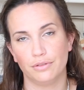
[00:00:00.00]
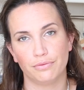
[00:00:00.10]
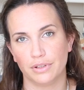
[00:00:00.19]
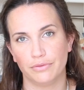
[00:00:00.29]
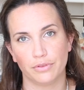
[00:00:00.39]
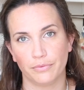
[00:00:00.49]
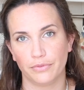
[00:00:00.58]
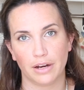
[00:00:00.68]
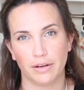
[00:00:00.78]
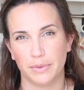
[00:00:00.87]
the free from
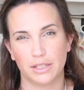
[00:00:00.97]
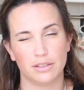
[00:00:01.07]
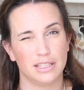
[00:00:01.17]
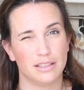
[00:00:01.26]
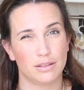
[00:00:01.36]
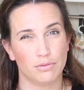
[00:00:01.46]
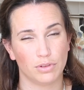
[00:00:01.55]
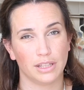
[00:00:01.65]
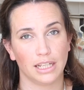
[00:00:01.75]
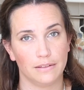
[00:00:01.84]
Fairy because it's the
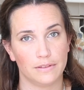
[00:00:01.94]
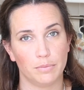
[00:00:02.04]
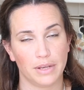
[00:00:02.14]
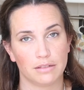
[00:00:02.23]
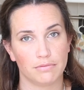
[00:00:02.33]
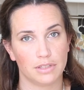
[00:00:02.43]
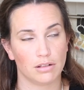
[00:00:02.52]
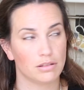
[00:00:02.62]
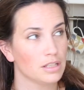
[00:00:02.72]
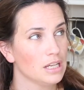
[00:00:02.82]
one that gives the best
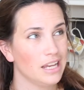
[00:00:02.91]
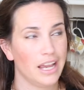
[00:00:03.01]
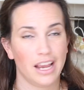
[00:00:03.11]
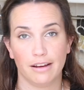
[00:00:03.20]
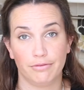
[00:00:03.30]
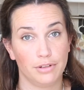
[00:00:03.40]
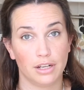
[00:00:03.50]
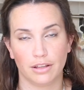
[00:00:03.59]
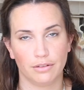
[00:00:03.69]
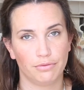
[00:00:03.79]
results. Every
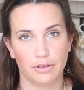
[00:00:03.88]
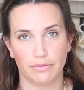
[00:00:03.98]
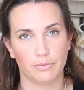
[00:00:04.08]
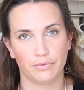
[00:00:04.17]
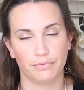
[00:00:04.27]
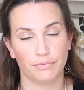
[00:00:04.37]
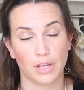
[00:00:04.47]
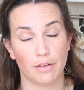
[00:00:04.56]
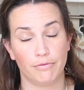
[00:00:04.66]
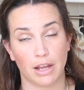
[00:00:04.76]
other free from
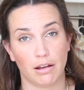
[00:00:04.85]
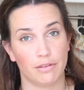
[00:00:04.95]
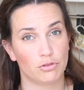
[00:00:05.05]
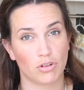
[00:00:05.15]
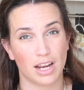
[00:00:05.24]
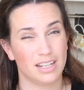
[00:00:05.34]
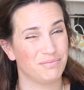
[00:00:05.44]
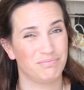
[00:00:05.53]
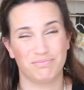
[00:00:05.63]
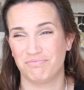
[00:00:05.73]
flour I've tried
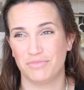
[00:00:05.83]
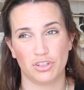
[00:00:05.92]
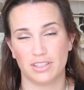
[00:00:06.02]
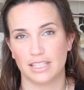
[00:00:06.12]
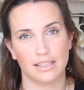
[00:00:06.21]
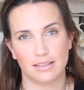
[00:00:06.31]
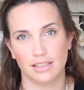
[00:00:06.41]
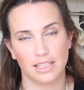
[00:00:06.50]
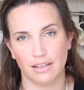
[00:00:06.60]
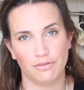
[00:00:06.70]
just
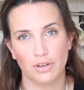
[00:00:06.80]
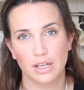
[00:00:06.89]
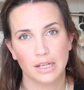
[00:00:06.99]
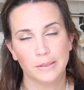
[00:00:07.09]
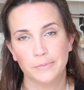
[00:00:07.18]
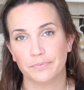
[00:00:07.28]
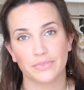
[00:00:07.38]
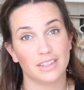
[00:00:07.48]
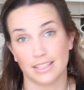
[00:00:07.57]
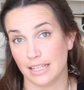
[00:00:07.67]
doesn't give
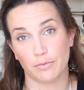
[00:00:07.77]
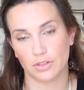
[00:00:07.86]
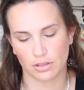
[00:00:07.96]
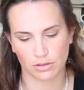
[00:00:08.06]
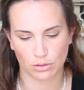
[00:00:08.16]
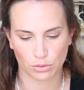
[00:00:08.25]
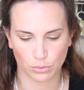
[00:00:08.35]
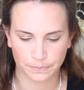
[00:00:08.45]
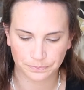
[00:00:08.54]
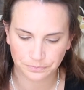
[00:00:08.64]
the same results at all.